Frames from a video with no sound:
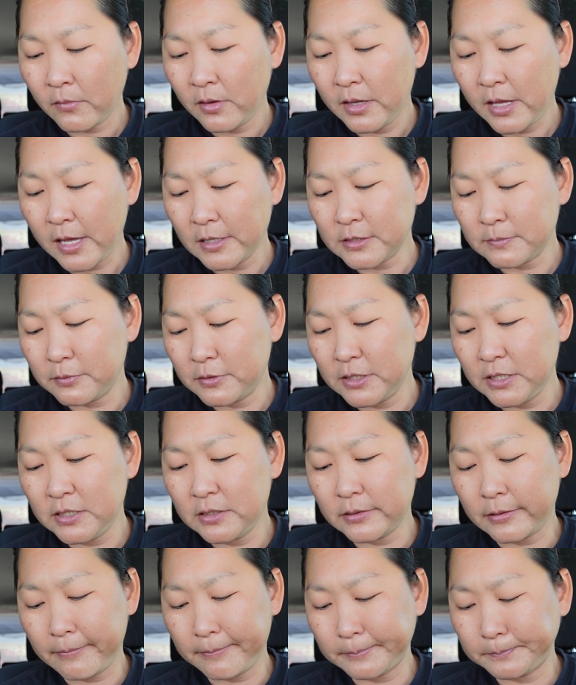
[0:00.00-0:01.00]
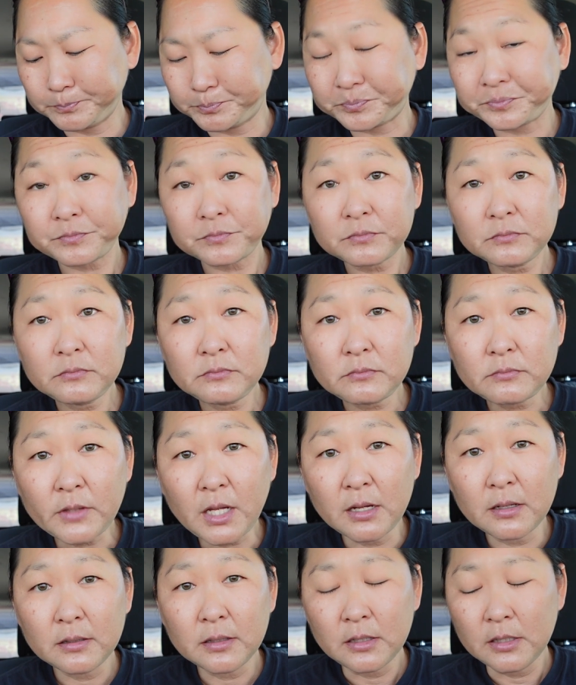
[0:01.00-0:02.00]
yeah, it's pretty
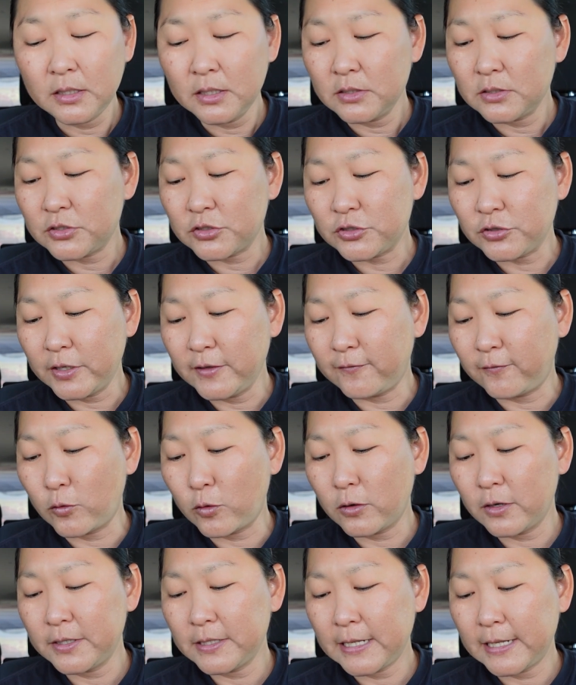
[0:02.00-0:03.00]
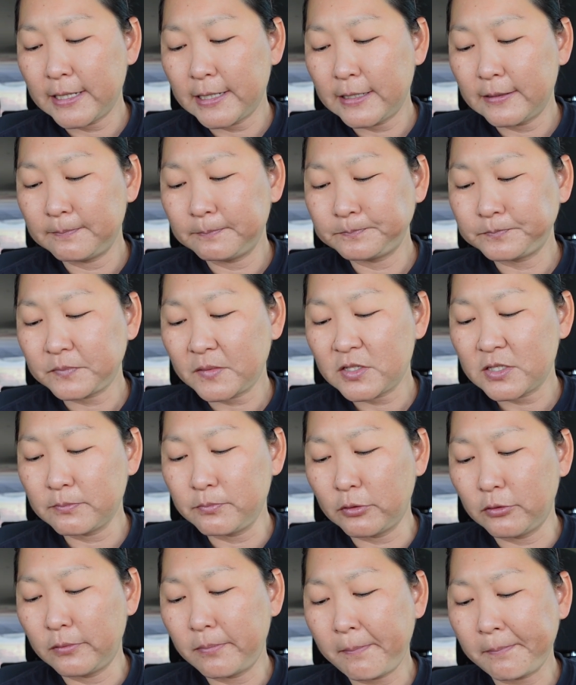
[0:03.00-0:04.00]
straightforward and
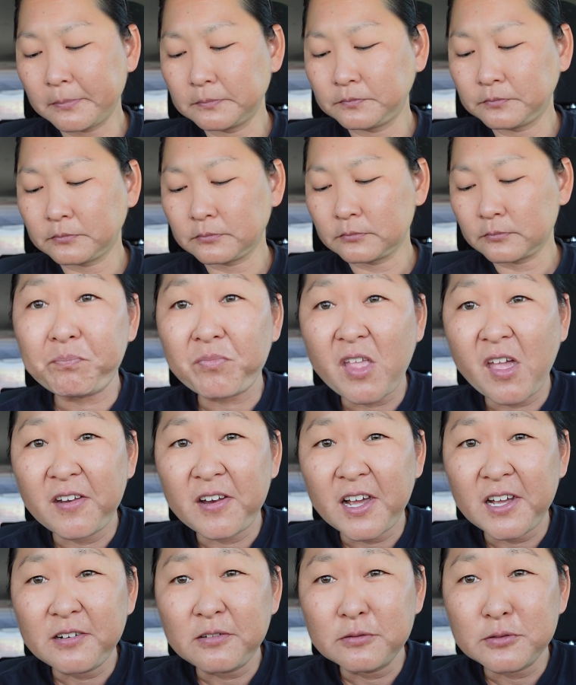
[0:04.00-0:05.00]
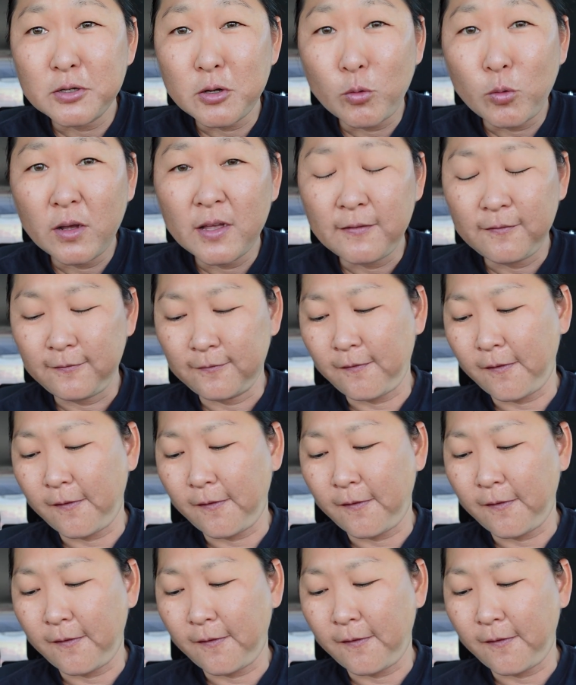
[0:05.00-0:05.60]
simple. And I don't know if